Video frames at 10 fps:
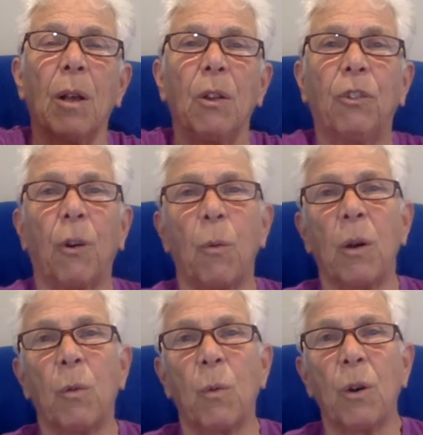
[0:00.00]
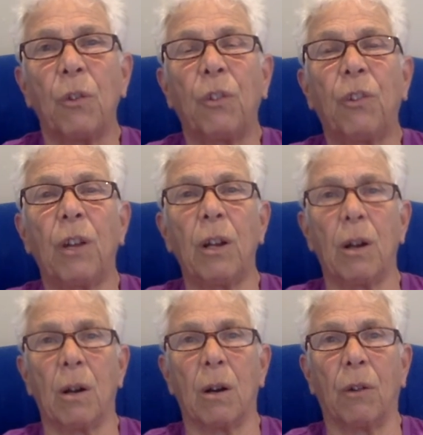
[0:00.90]
So when we're sitting
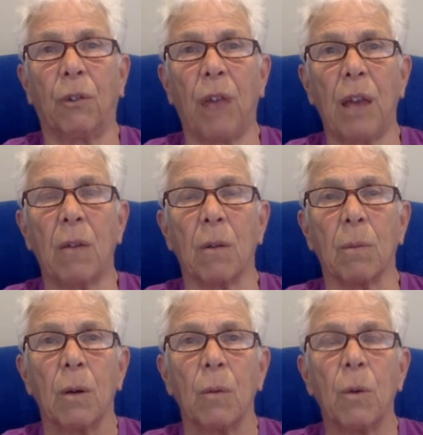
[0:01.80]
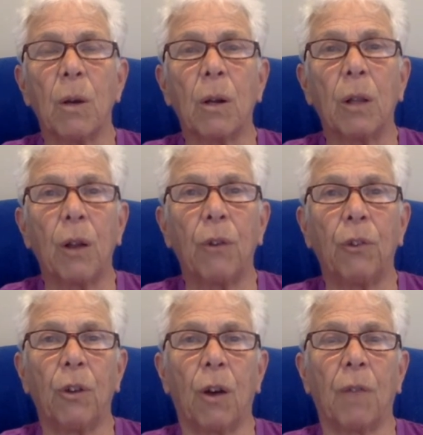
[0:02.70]
on our sacrum, we're
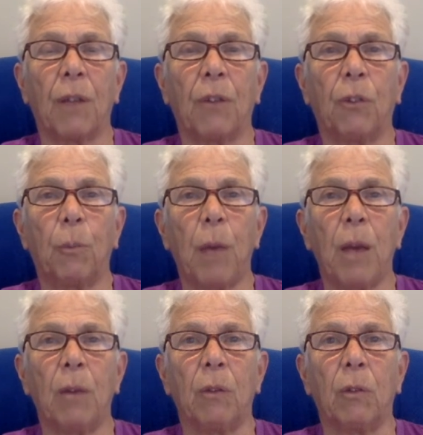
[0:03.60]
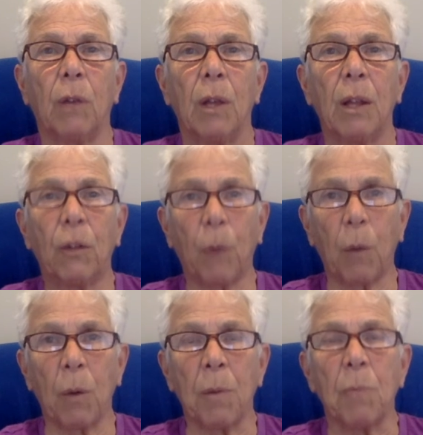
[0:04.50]
closing off that space. That's why
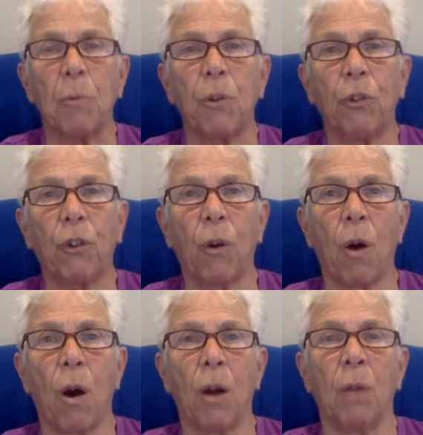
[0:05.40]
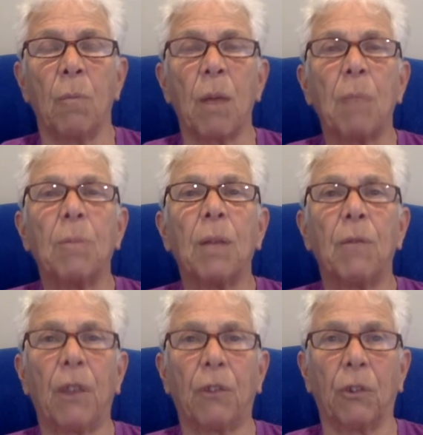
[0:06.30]
women push so hard and break blood
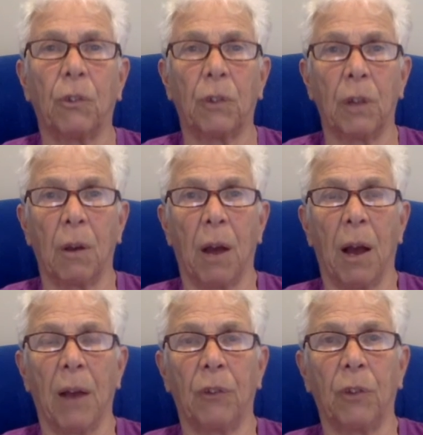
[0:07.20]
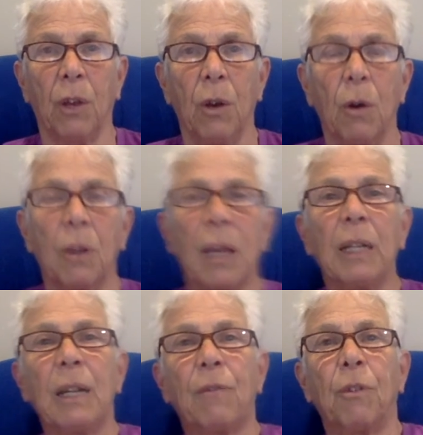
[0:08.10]
vessels in their eyes, or they
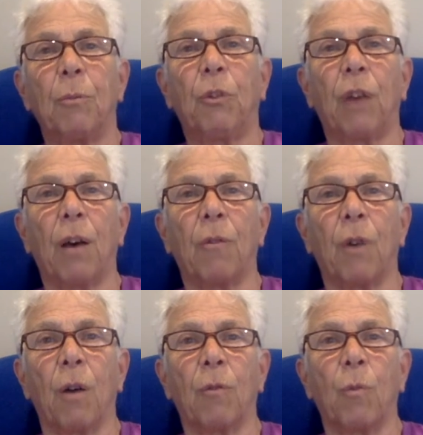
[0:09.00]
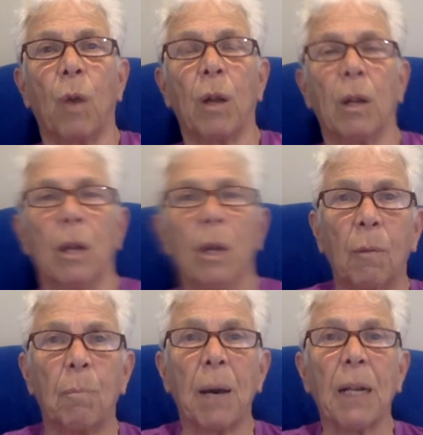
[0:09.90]
lift themselves off one
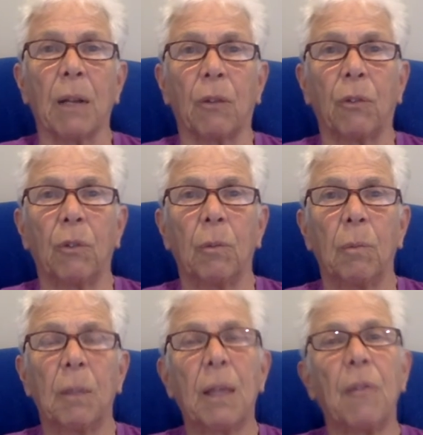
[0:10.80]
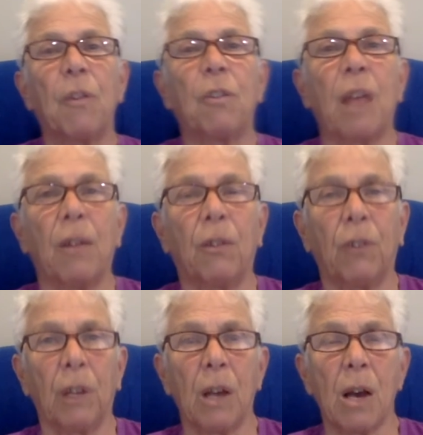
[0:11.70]
buttocks, but then they're
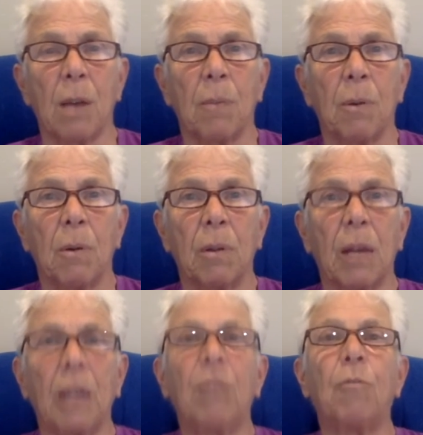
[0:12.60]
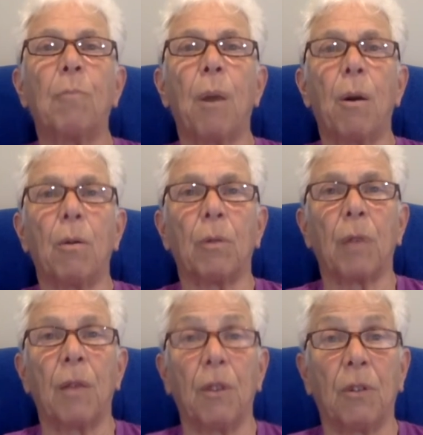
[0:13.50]
tensing up, or they lift both
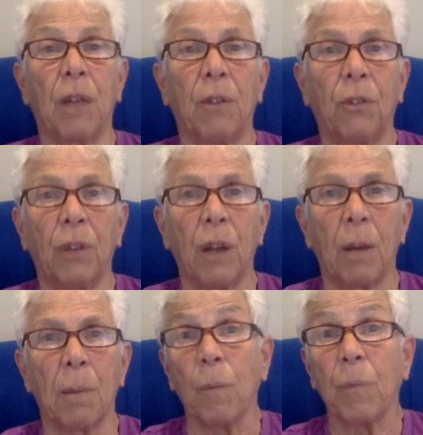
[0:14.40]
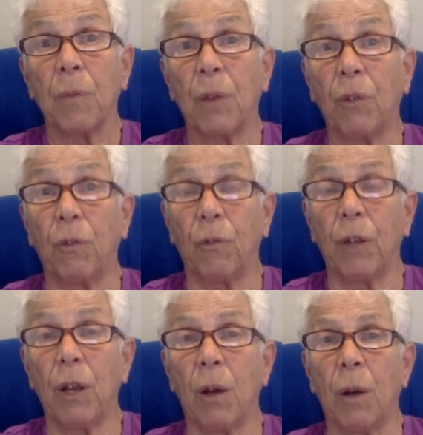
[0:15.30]
and they're tensing up. There's a
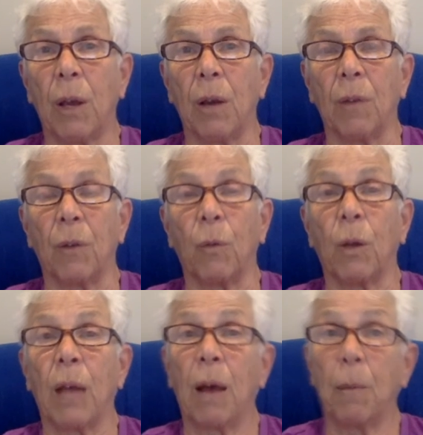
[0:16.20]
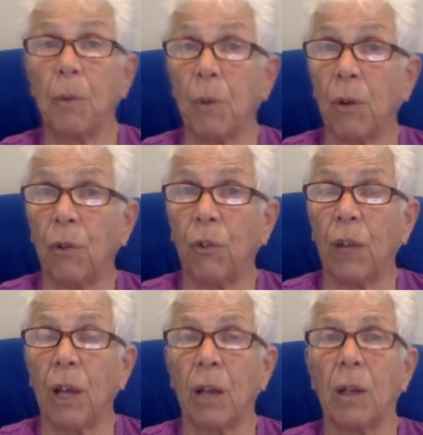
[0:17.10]
video here that will help you
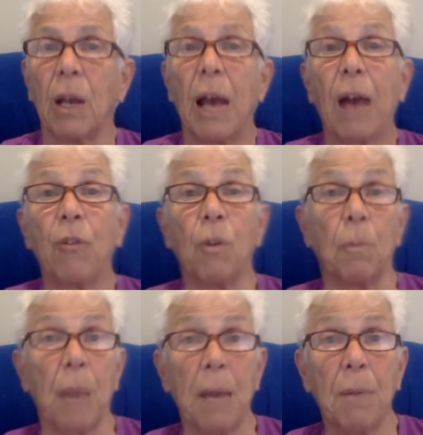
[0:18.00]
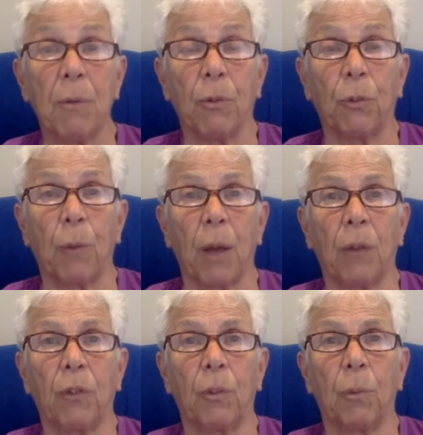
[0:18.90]
understand how your baby
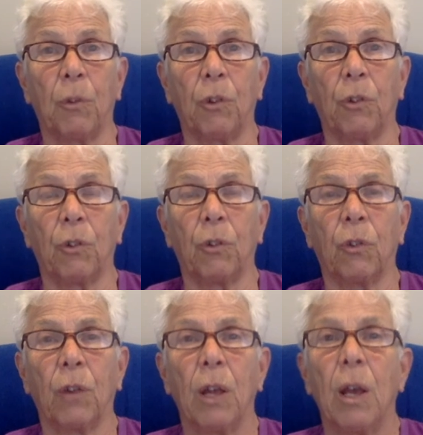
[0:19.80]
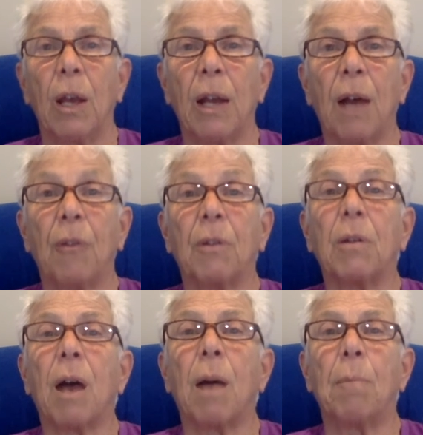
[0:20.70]
responds to positions and how the
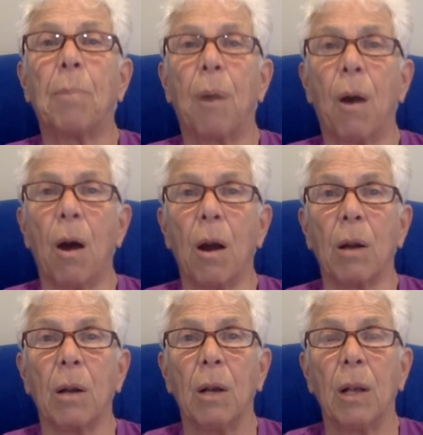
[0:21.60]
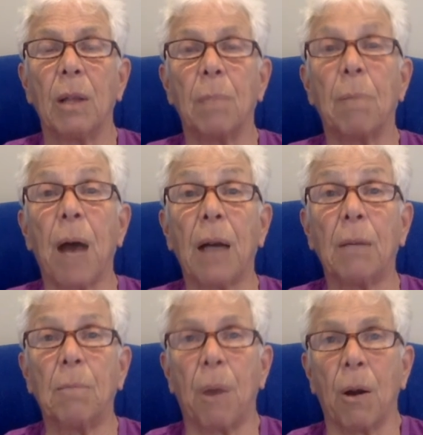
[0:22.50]
top part and the
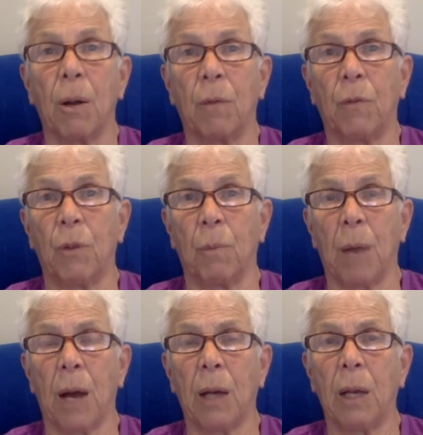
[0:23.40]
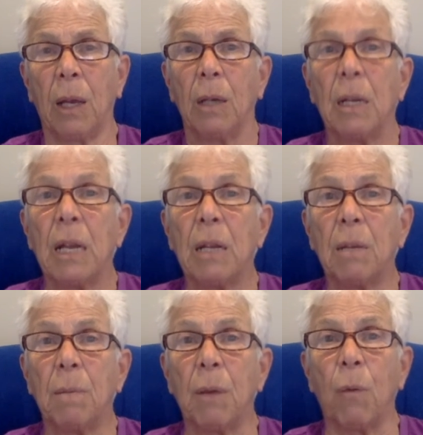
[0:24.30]
bottom part of your body need
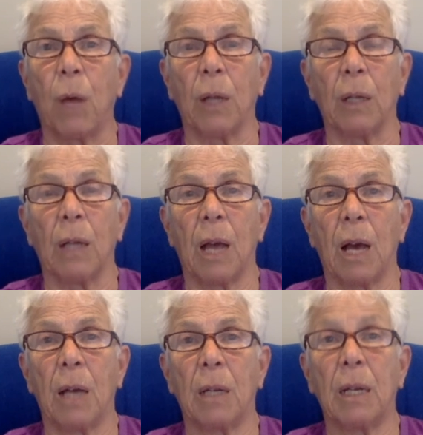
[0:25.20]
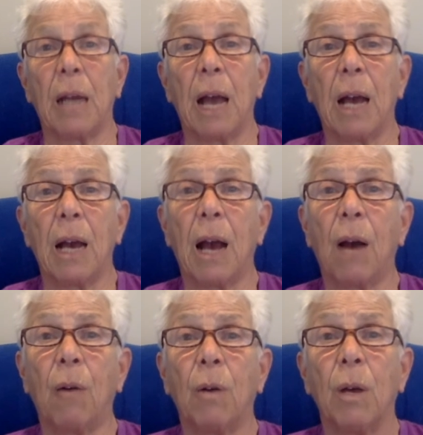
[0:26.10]
to be well aligned, and
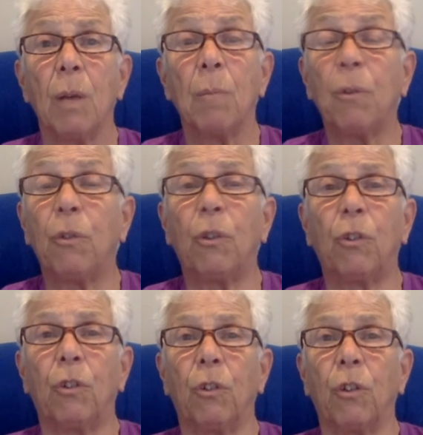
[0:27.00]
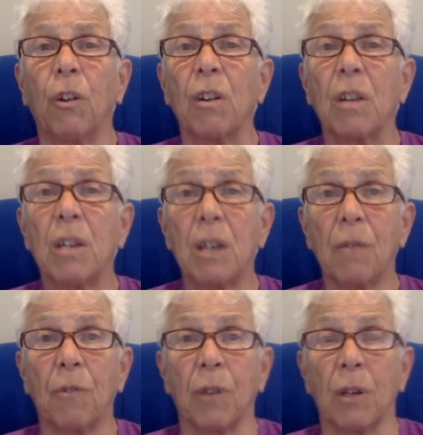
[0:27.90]
how positions are
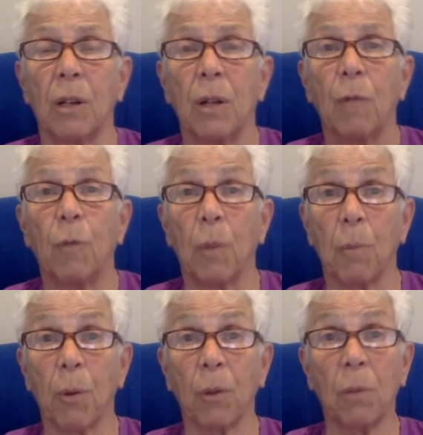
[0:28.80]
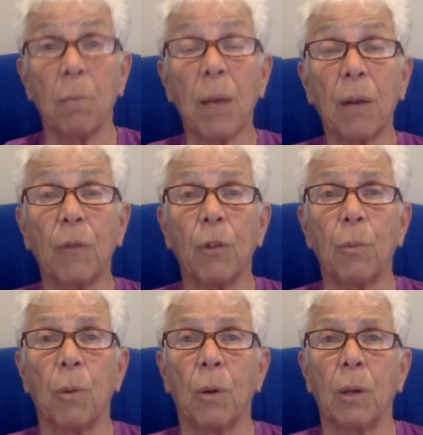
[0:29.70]
different from a Birthing Better
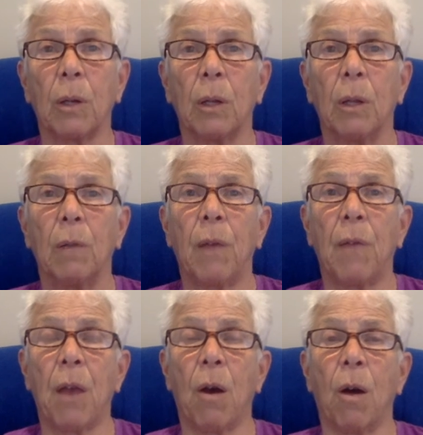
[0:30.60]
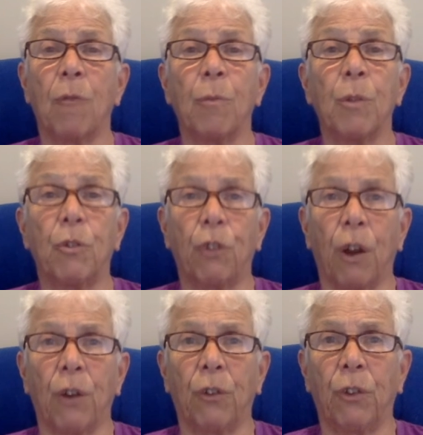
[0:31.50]
viewpoint than they are from the
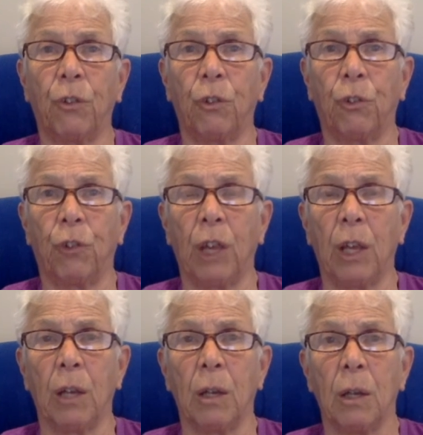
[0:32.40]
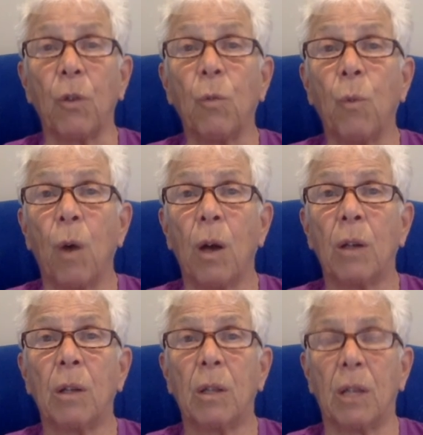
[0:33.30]
charts that you're seeing. You
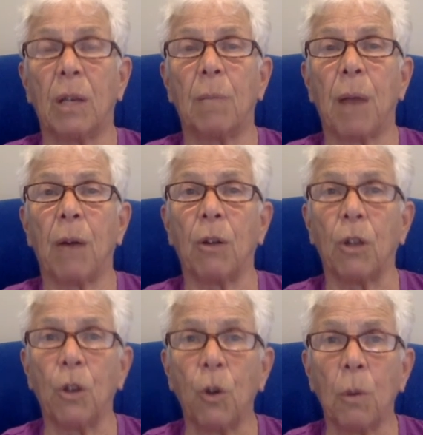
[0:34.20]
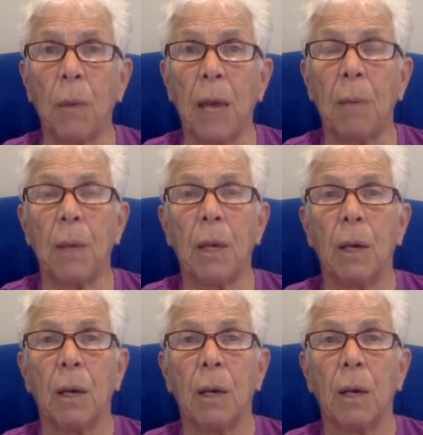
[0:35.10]
want to think about your baby,